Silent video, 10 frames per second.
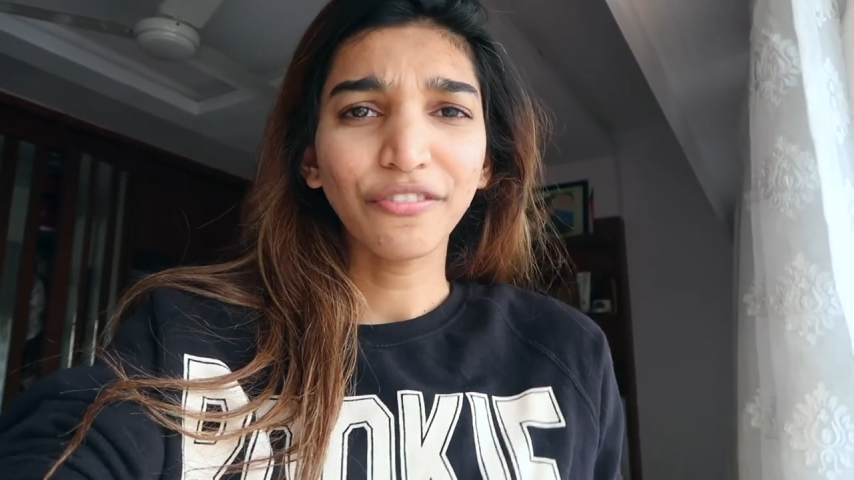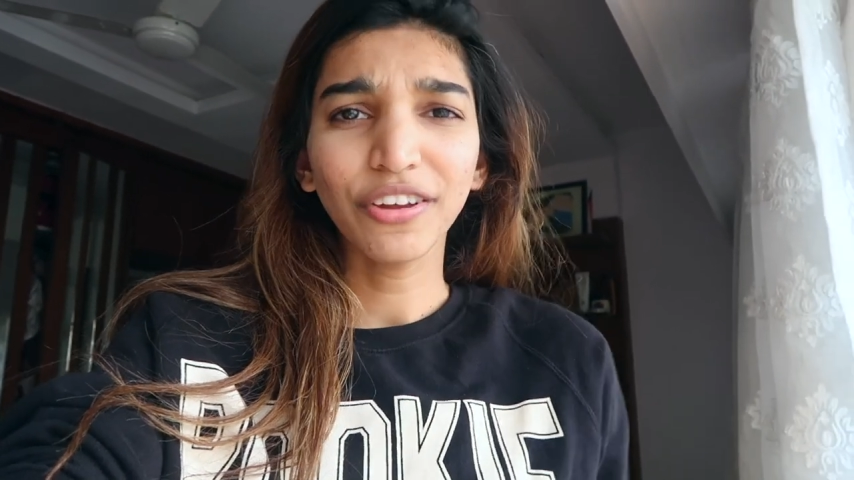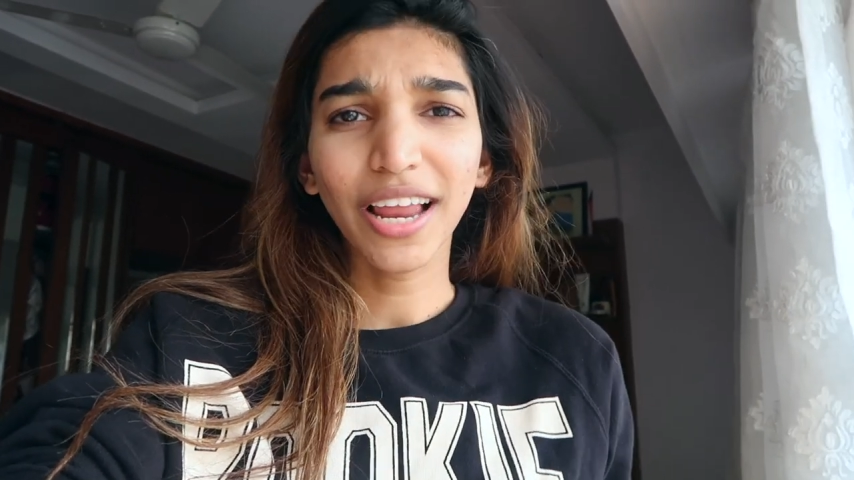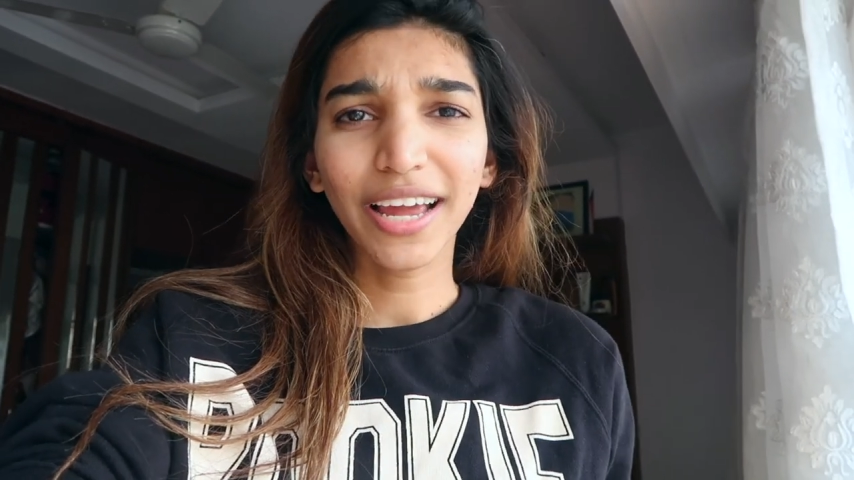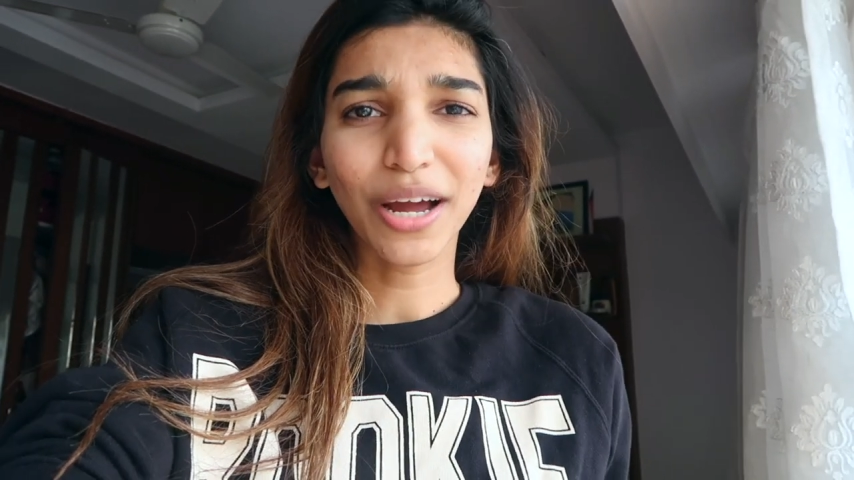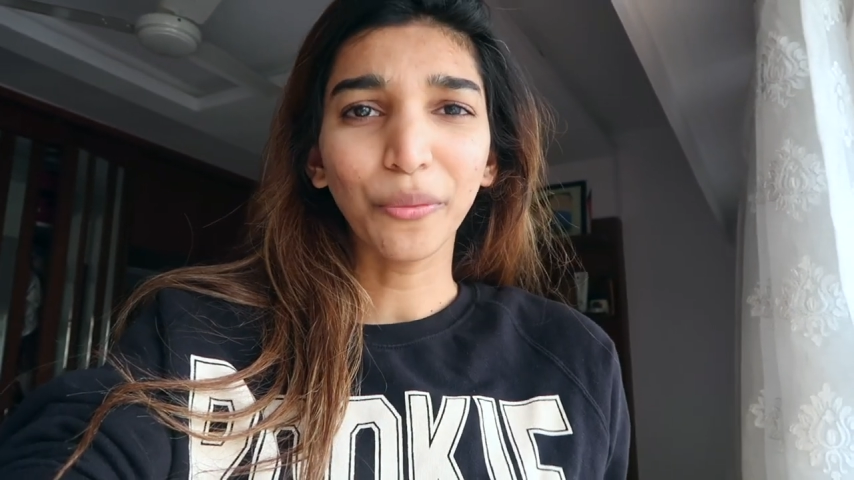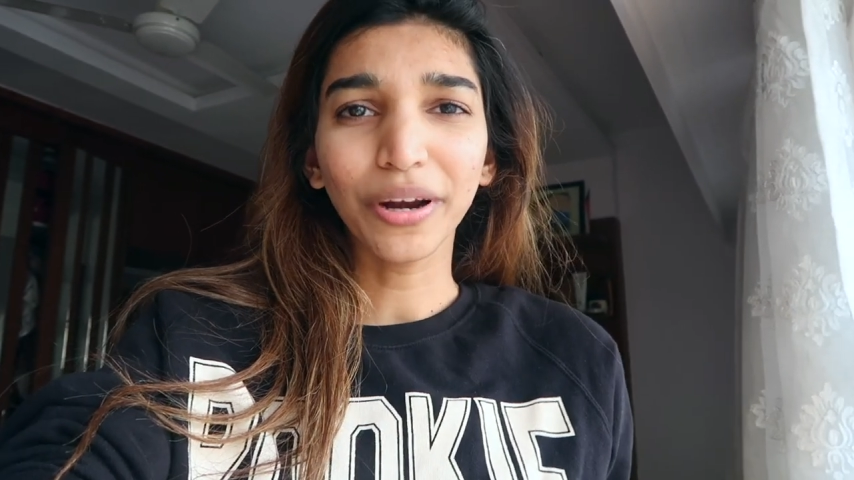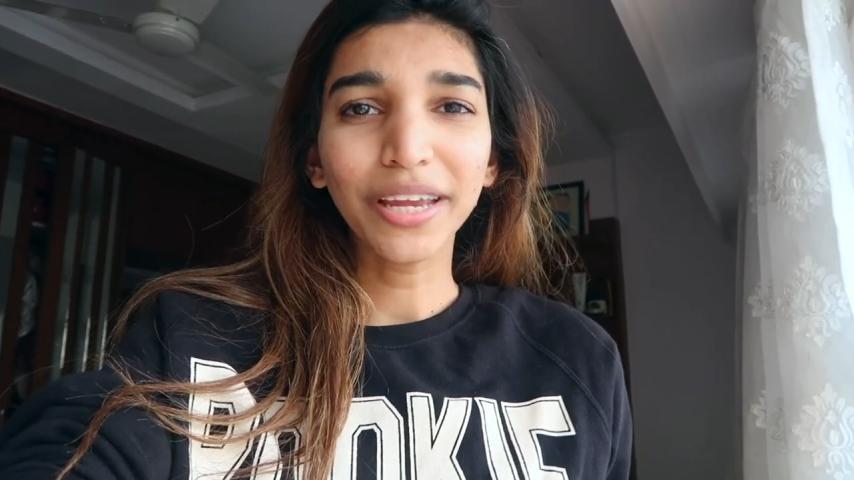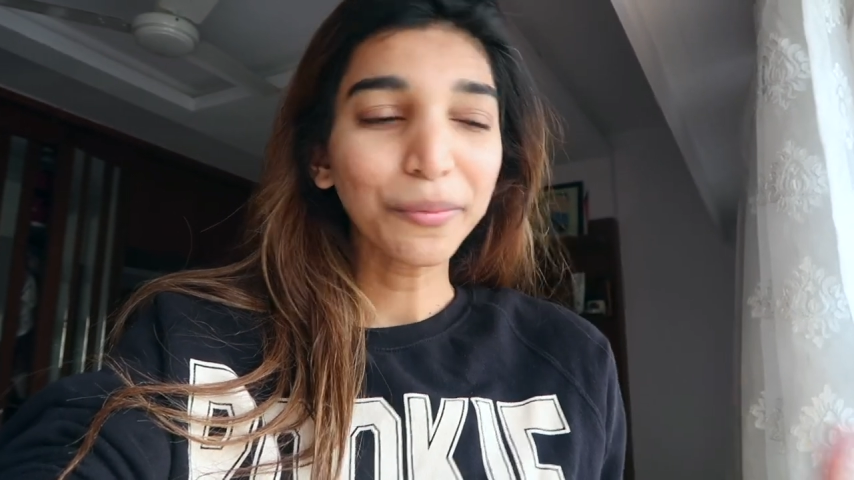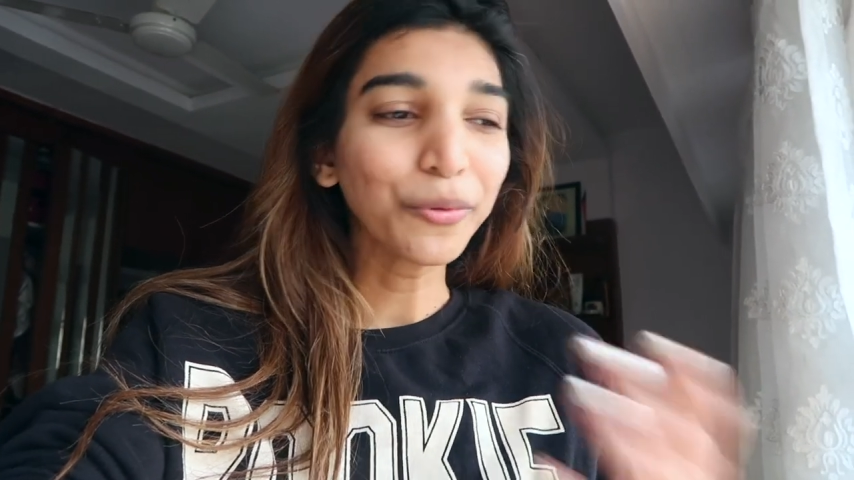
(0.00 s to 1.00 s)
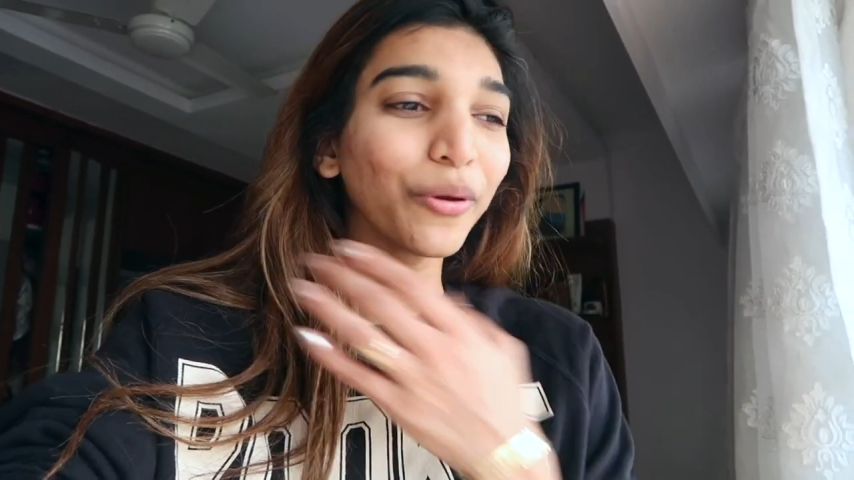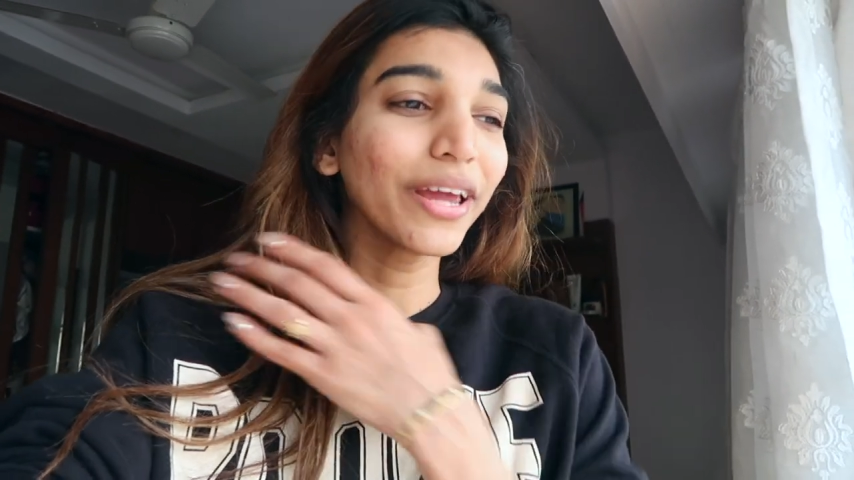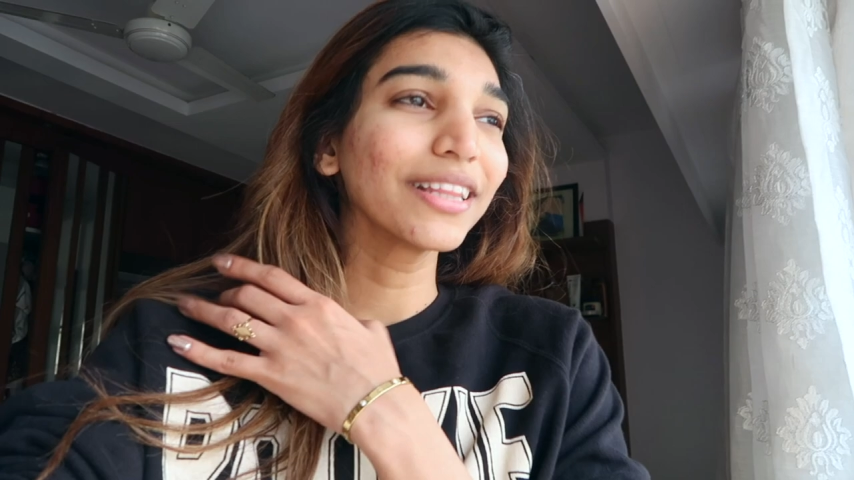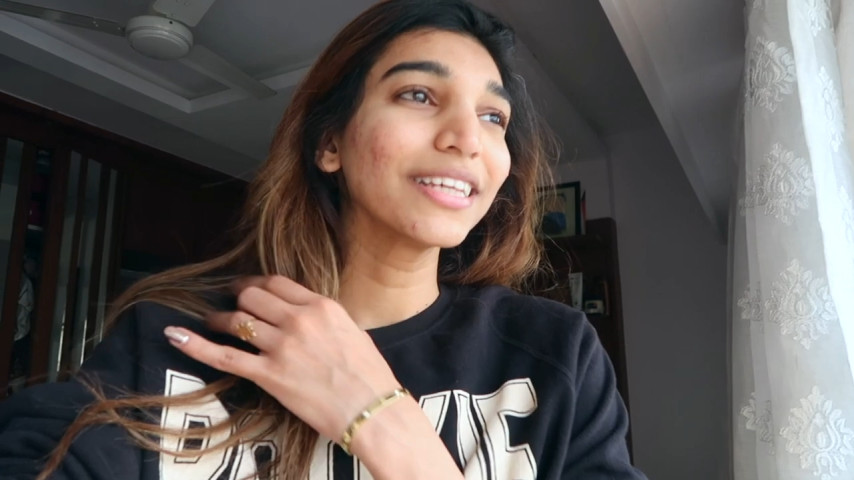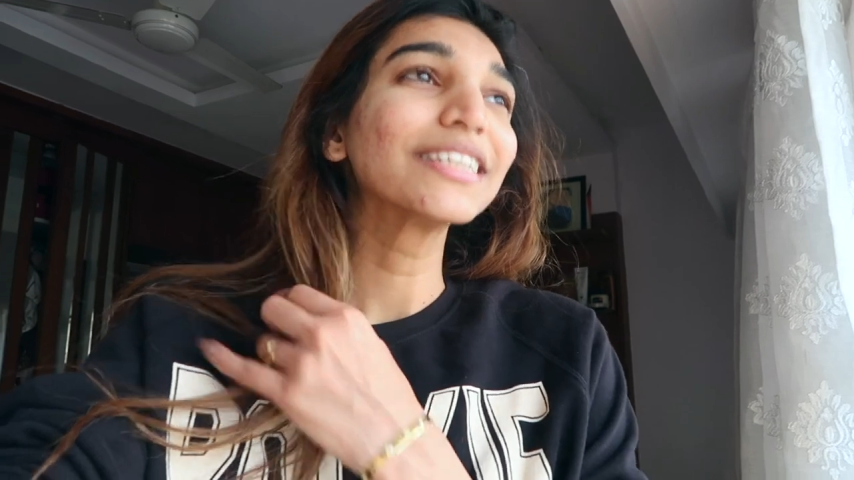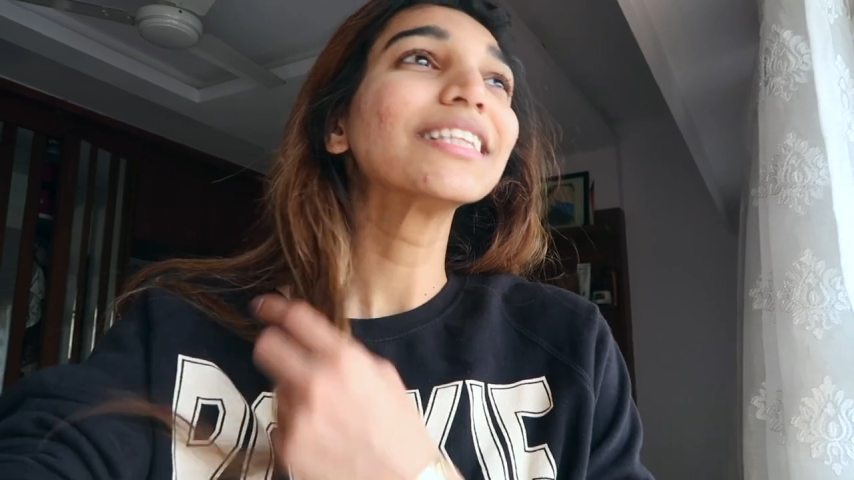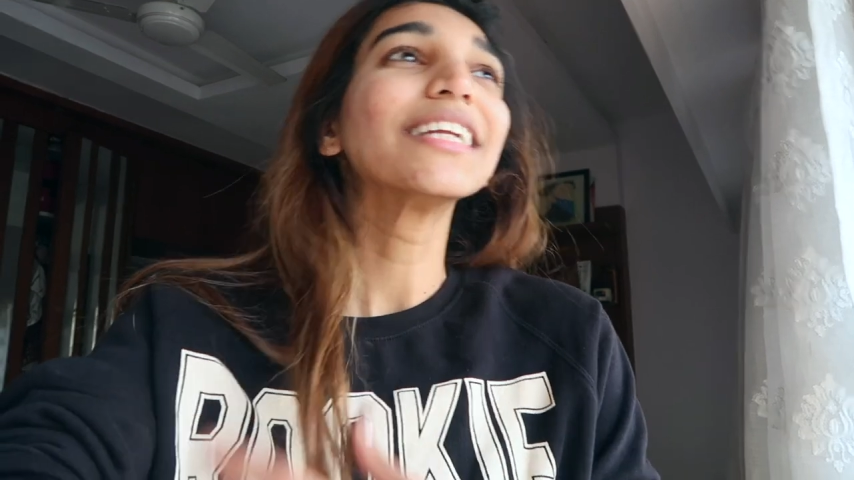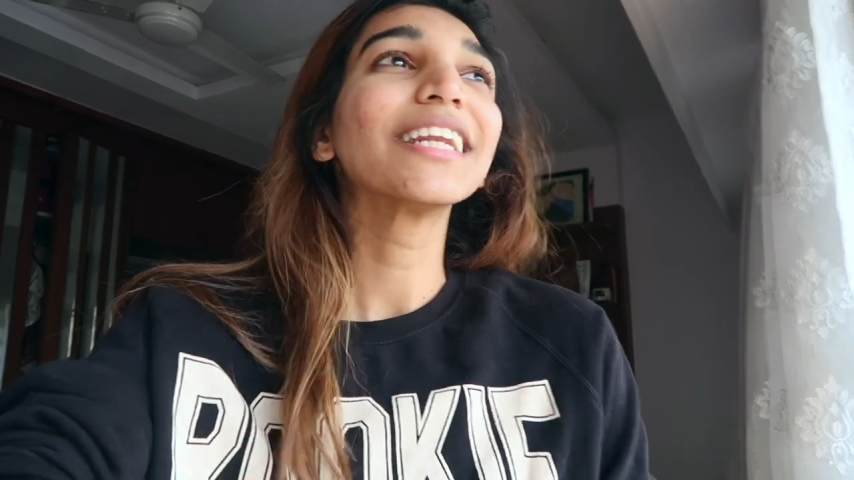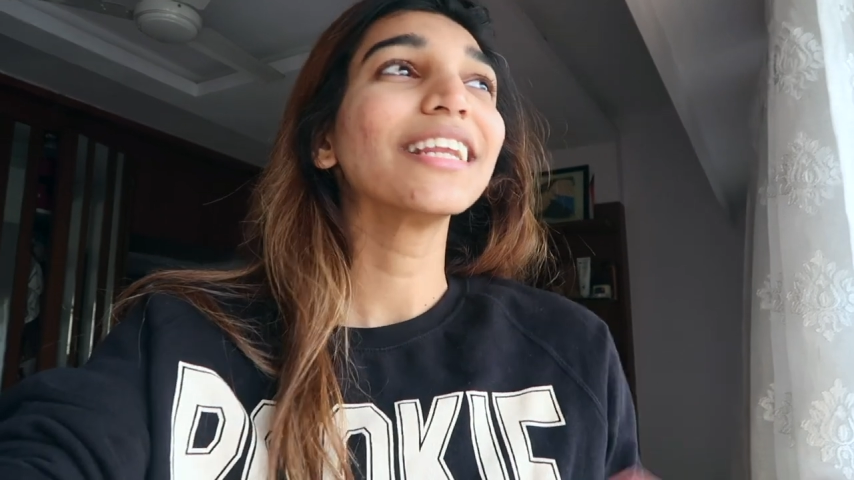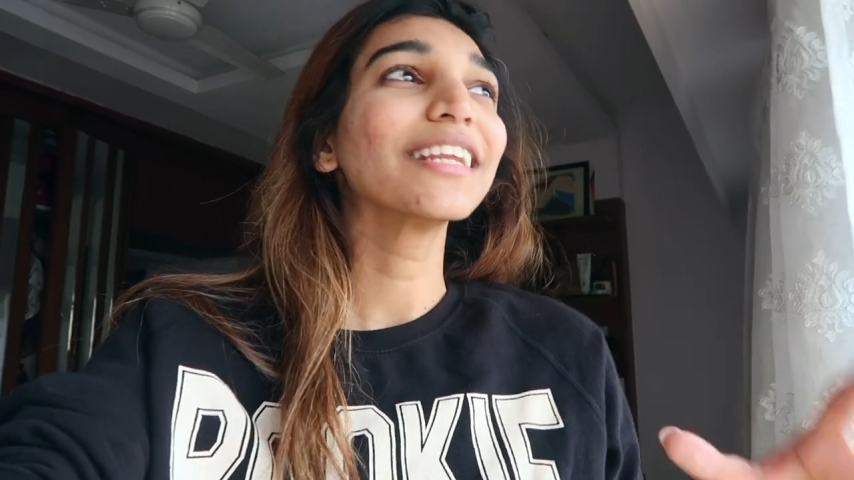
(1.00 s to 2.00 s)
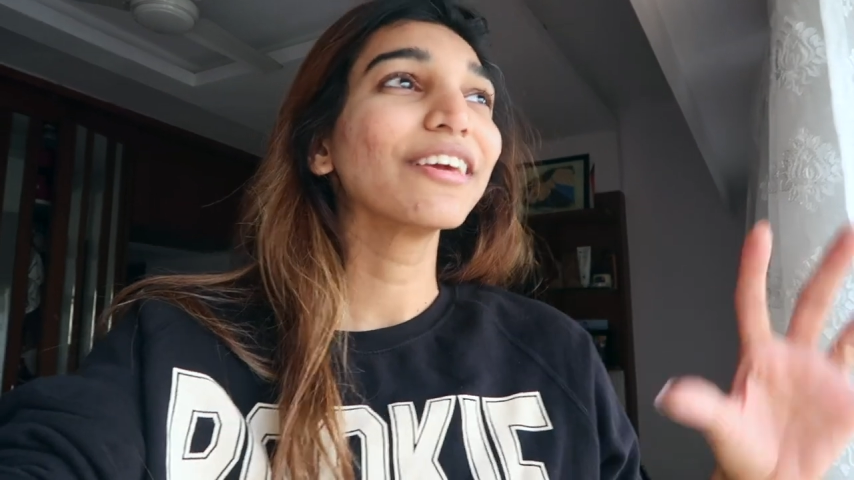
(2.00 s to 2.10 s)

feel like I want to keep doing these little